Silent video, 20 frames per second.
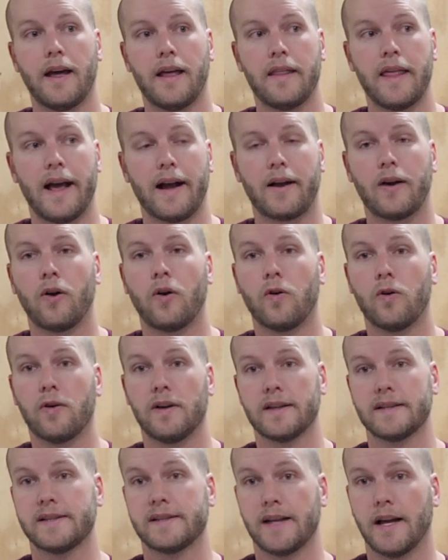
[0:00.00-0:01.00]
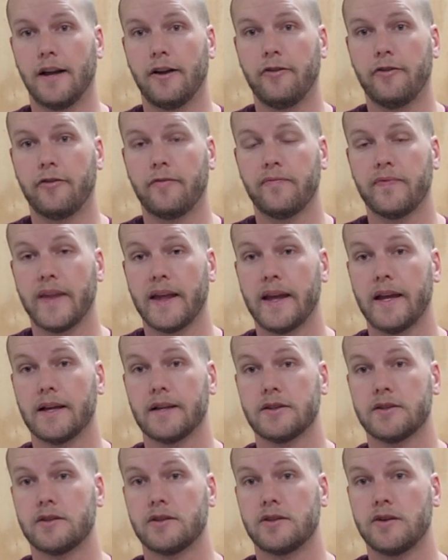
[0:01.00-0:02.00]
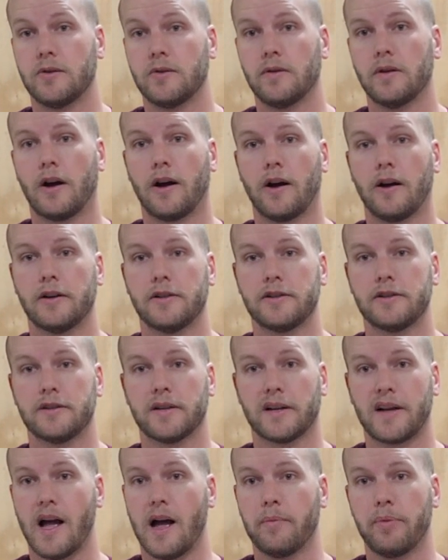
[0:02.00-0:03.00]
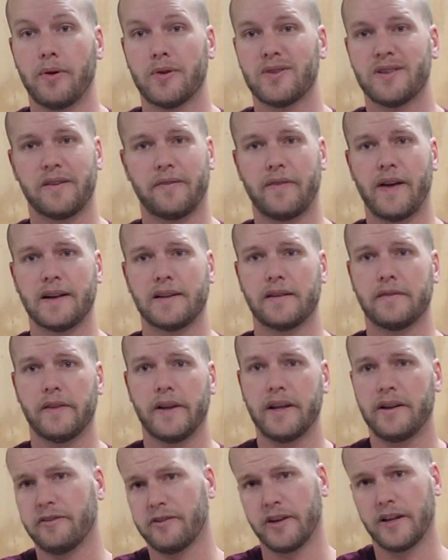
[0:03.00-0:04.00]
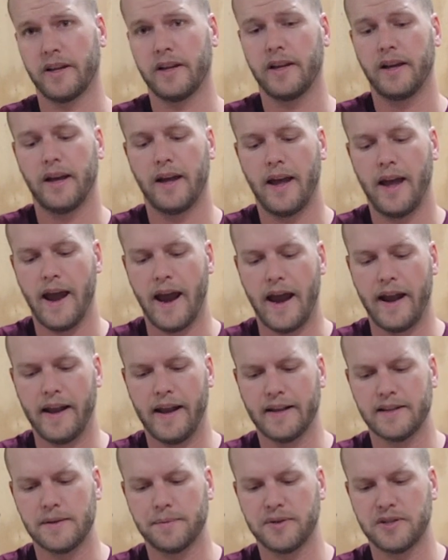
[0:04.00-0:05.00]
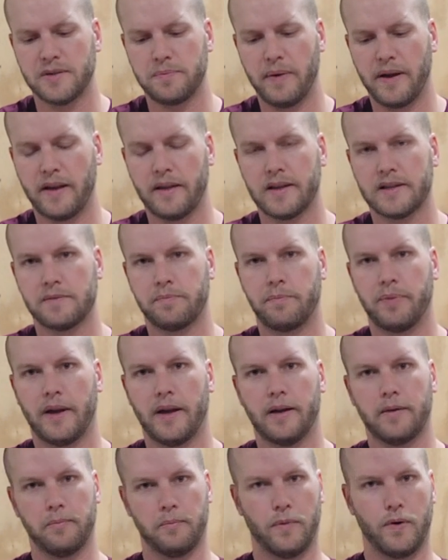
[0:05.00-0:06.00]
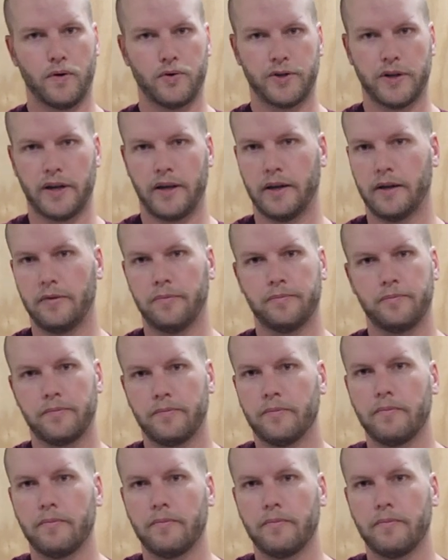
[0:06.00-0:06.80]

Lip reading: that core itself is too large to compost effectively, really, and it ends up just being this big mushy